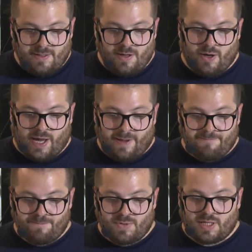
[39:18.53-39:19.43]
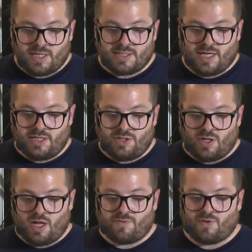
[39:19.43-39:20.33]
Okay, thank you a
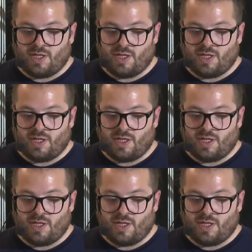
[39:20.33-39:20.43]
lot for